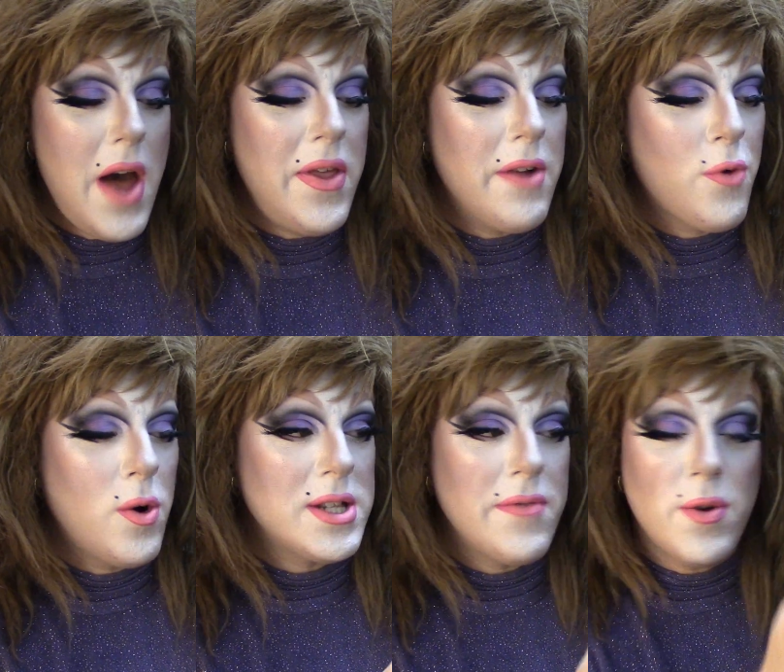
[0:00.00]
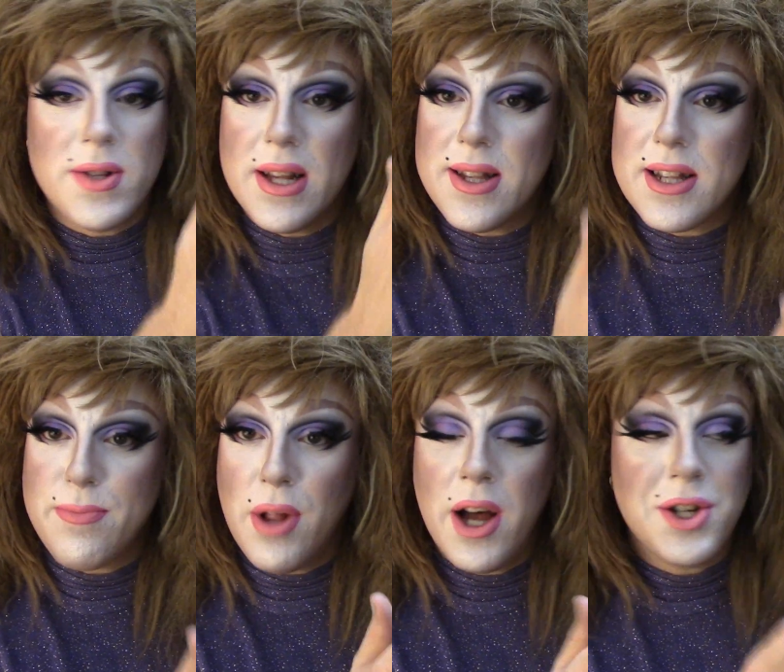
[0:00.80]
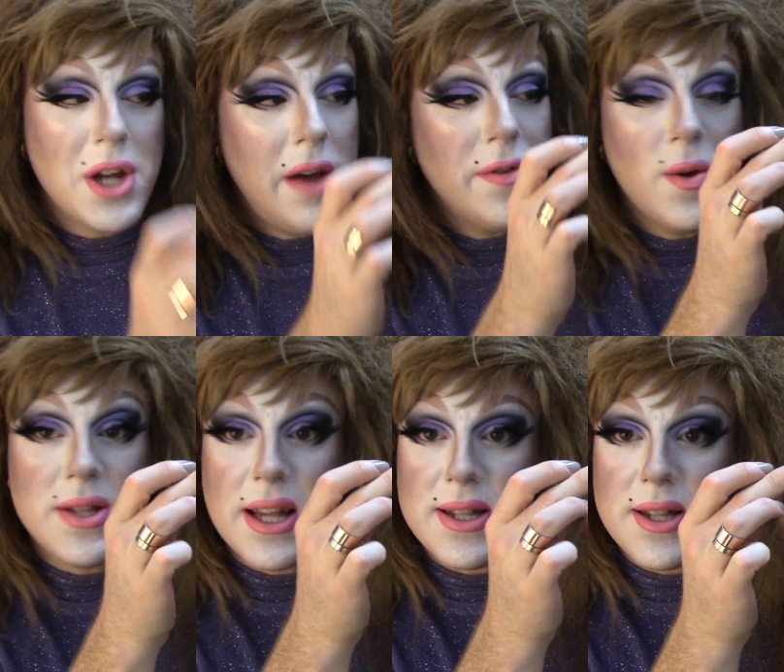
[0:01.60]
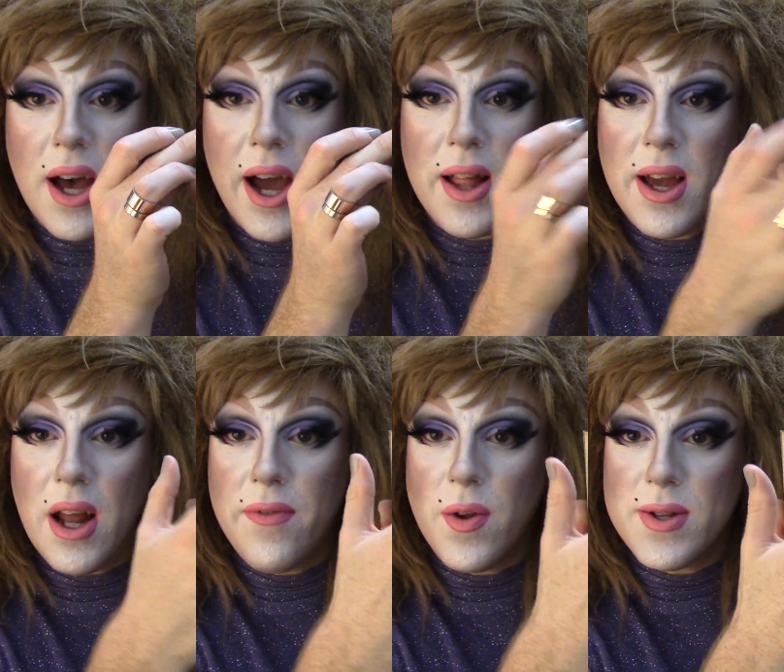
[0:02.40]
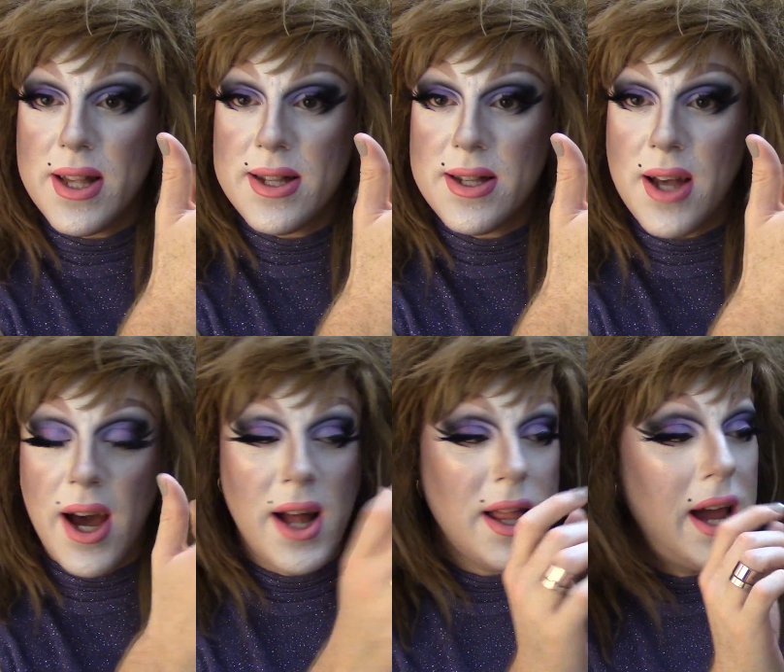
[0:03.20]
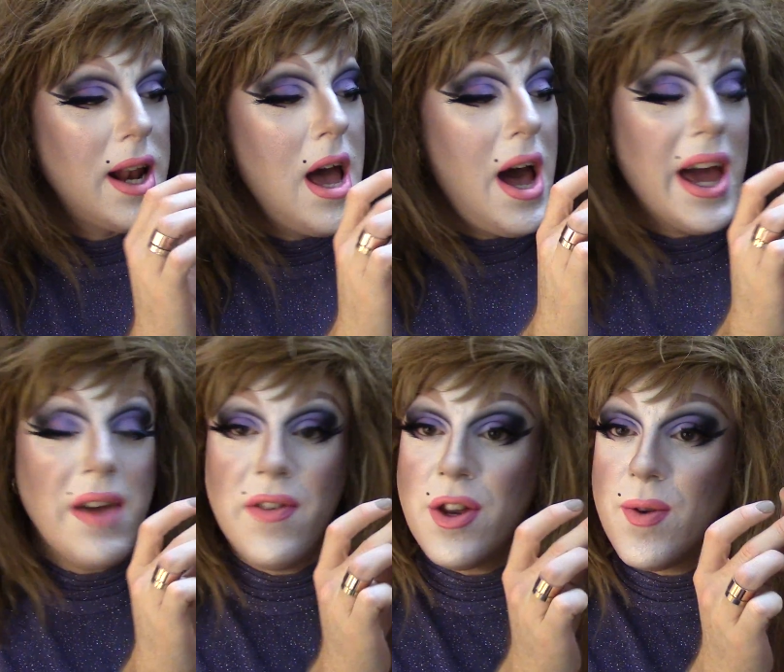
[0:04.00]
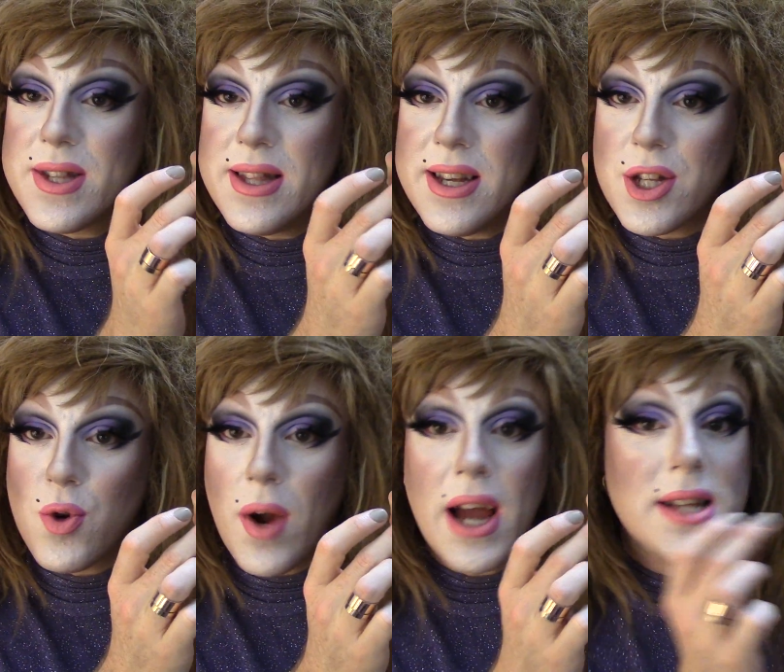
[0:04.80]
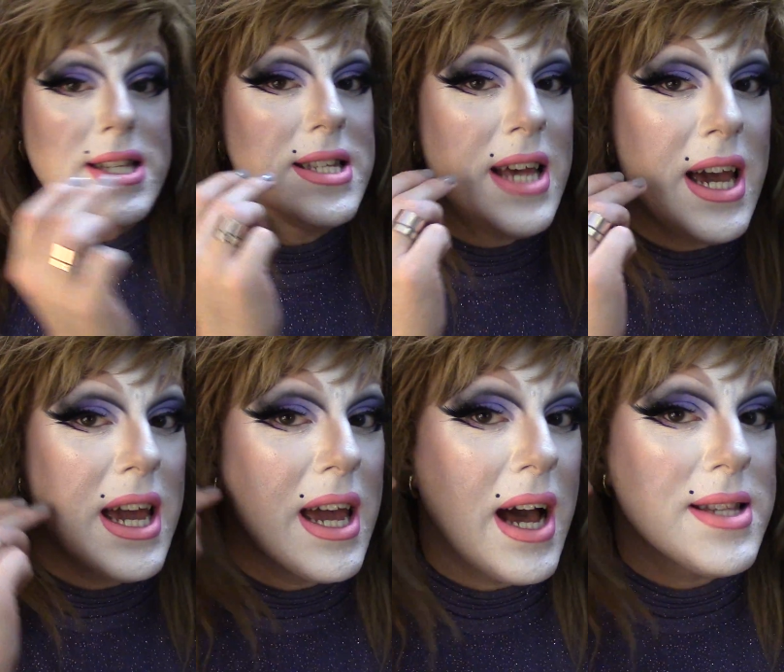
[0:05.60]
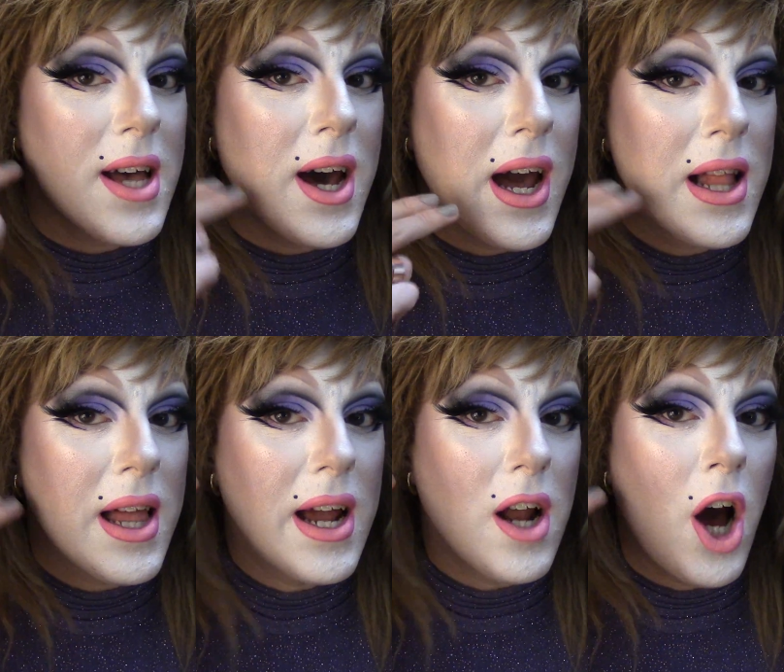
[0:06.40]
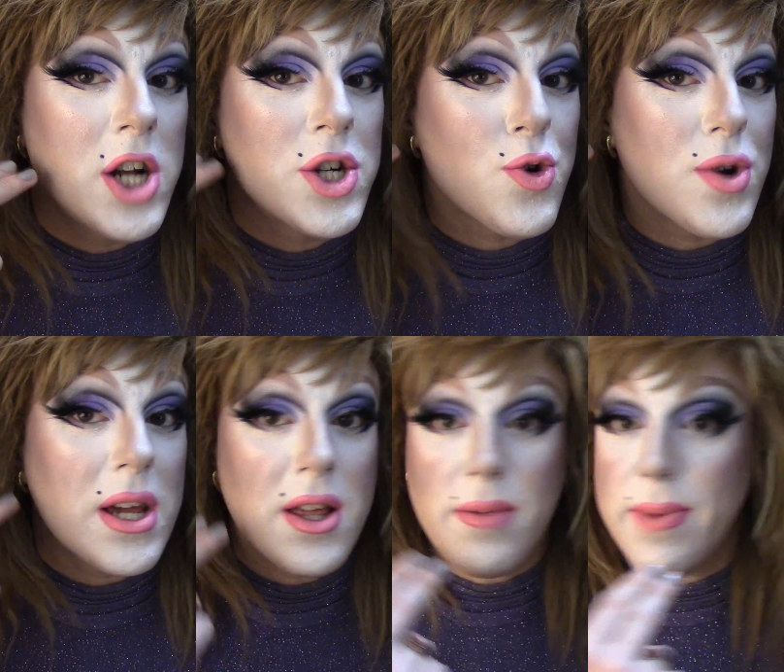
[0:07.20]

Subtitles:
then of course I've used these as blush, I've used this as a highlight, I've used this as a highlight, I even used this gray today as a highlight underneath my